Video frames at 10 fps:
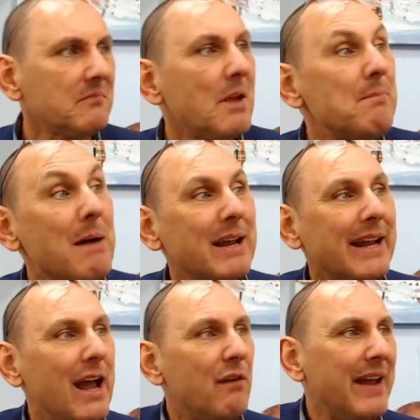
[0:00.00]
Public
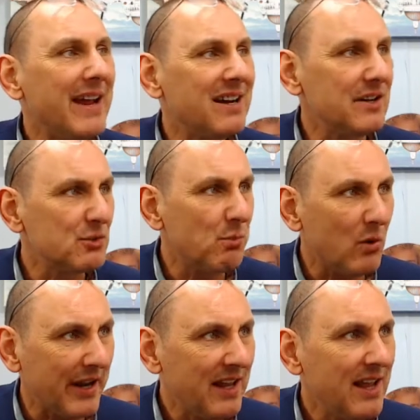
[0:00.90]
Health England's
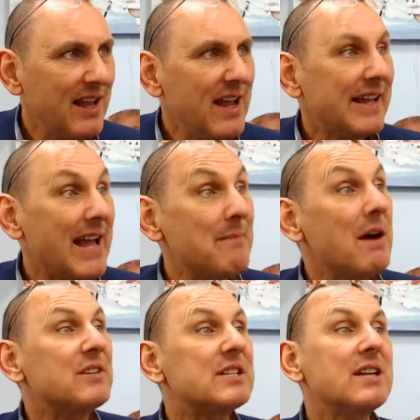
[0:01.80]
warning came
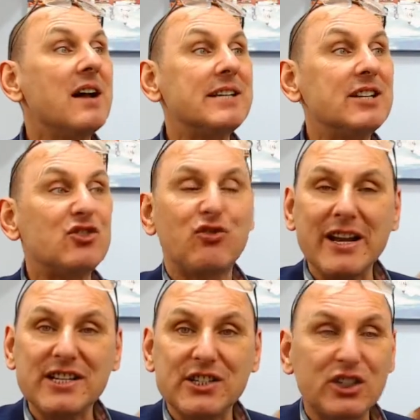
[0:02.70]
after scientists
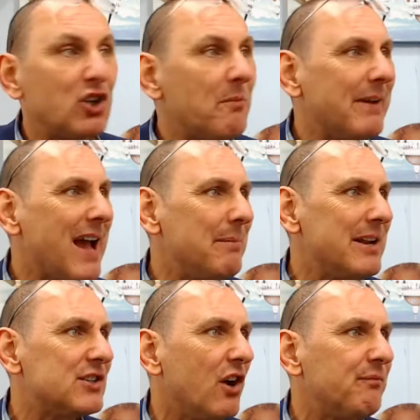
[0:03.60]
traced the shopping
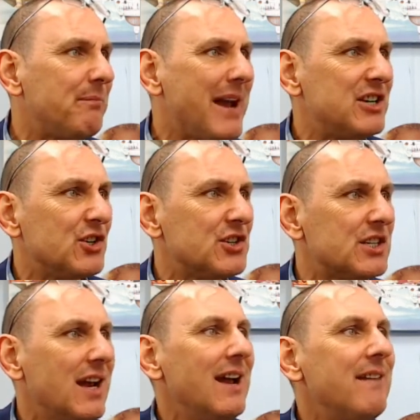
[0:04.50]
habits of patients
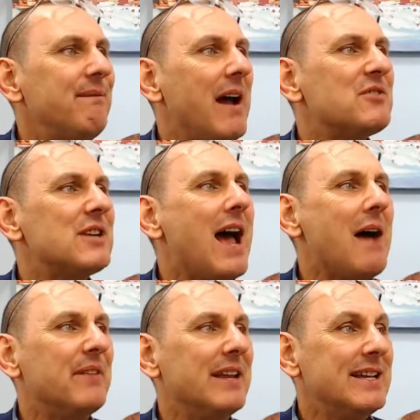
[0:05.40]
found to
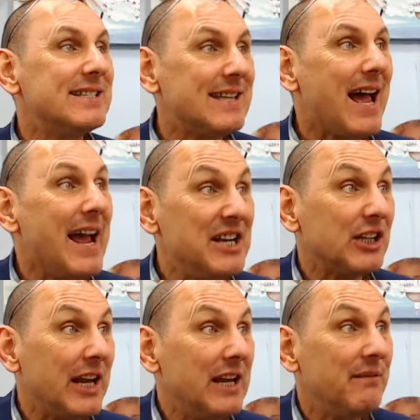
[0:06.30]
have the
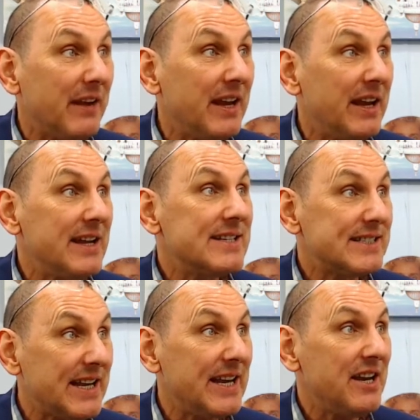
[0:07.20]

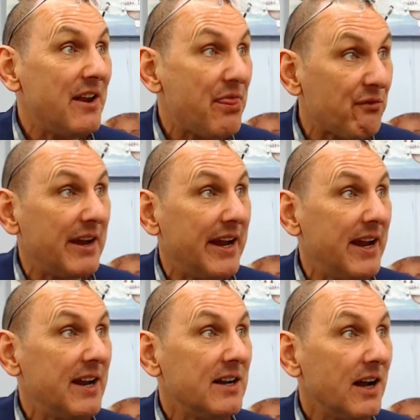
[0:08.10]

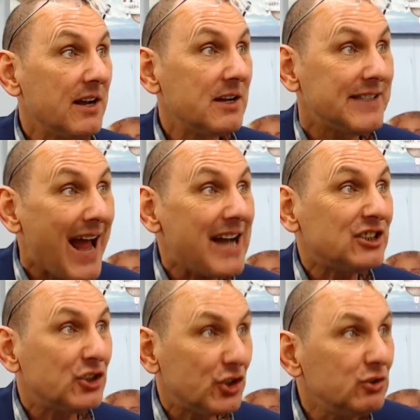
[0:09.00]

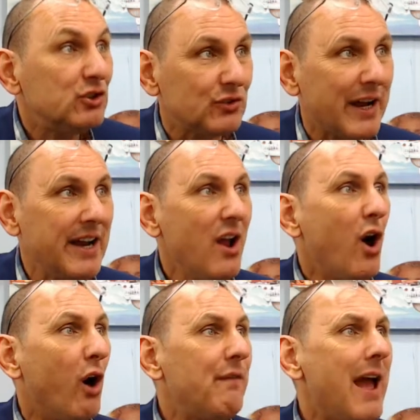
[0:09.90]
HEVC3-2 strain
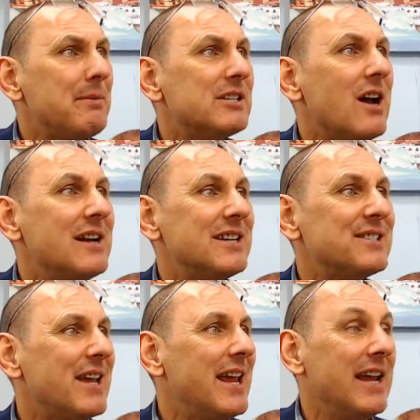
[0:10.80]
of
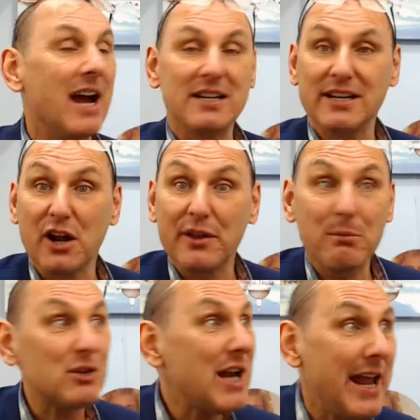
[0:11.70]
hepatitis E. I didn't know there
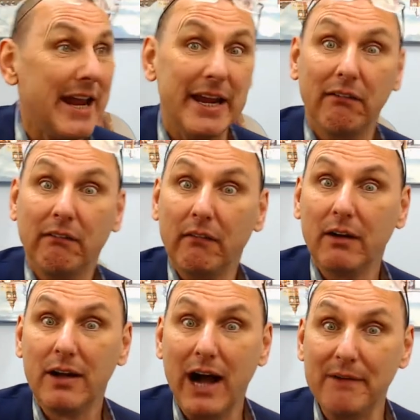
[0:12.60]
was an E.
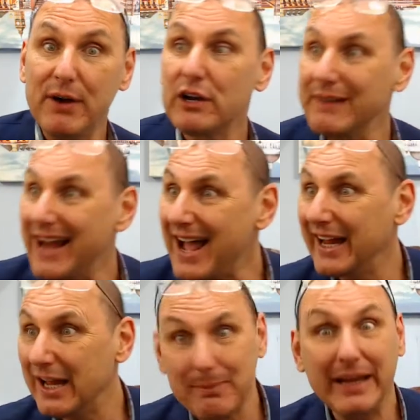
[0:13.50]
I've heard of an
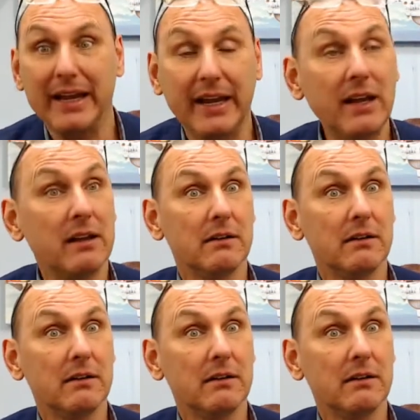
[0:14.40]
A, a B.